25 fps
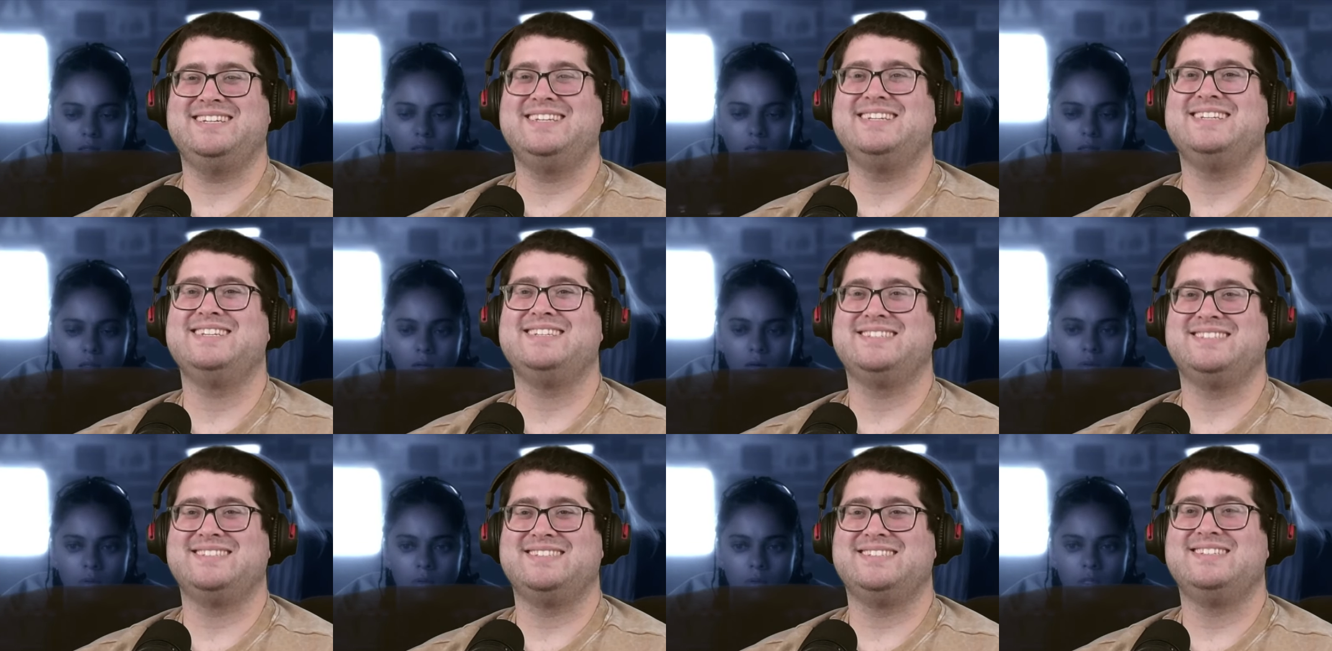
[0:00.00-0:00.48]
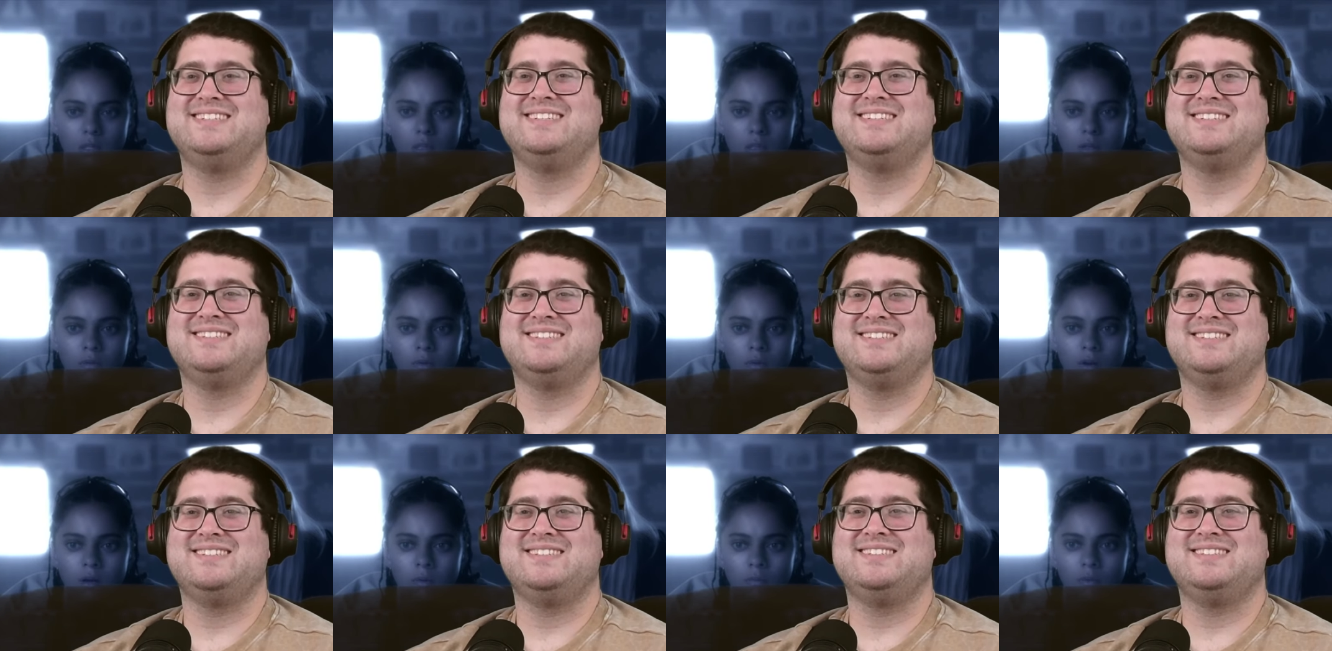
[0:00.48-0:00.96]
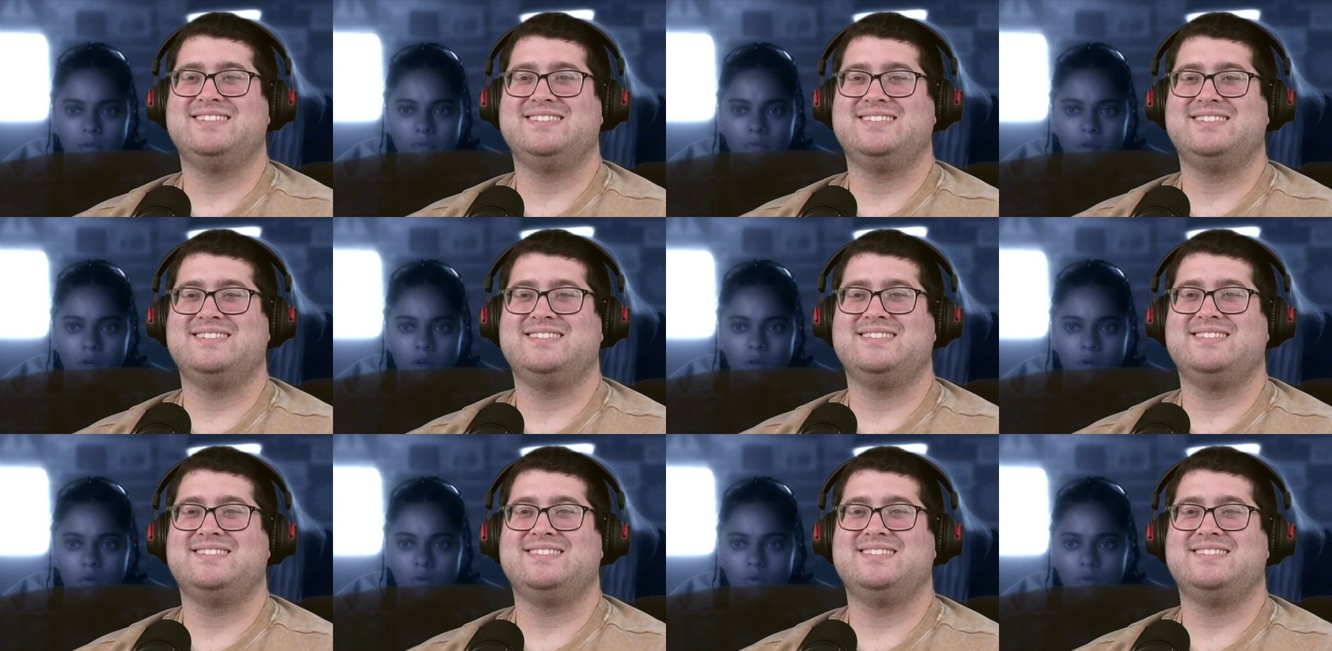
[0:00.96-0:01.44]
Speaker 1: so within the realm of
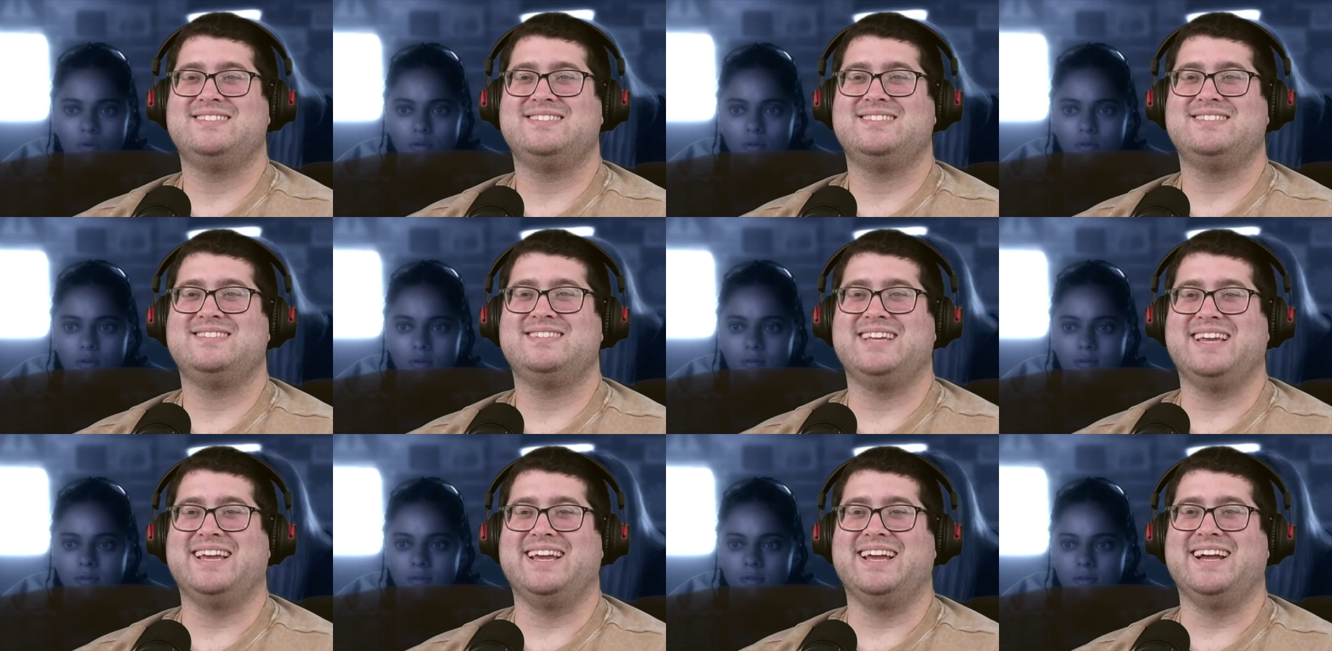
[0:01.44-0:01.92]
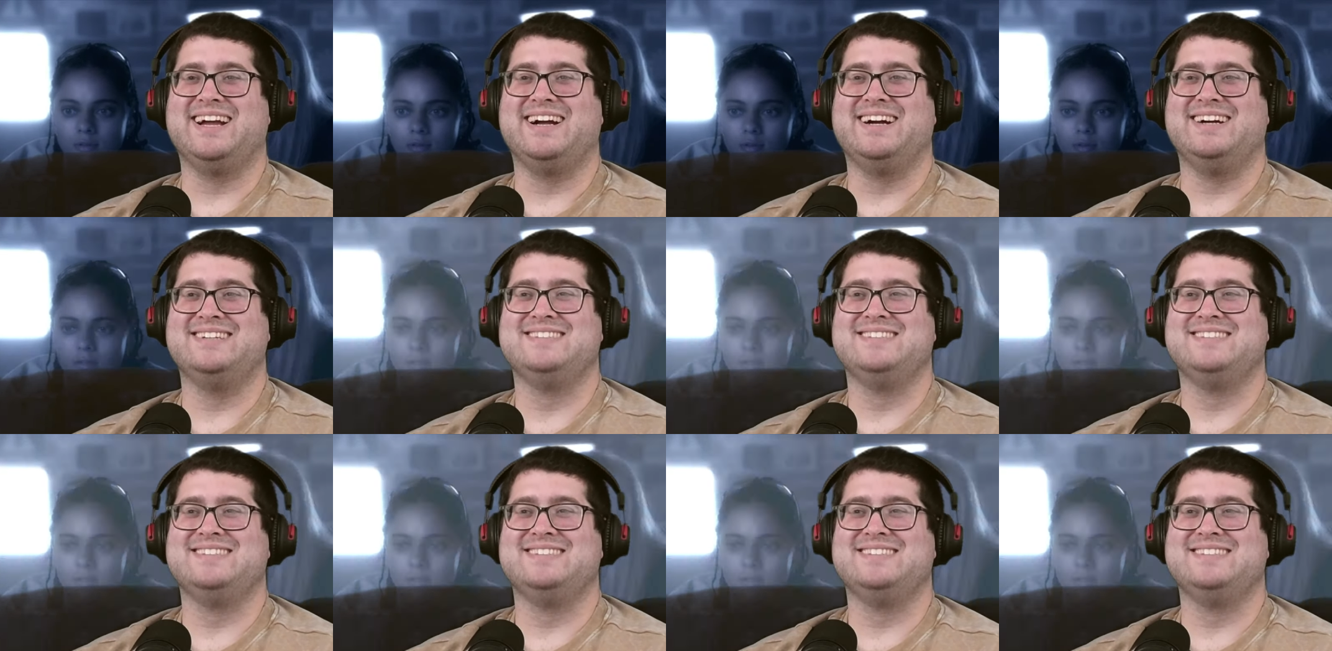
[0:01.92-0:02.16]
cool. Yeah.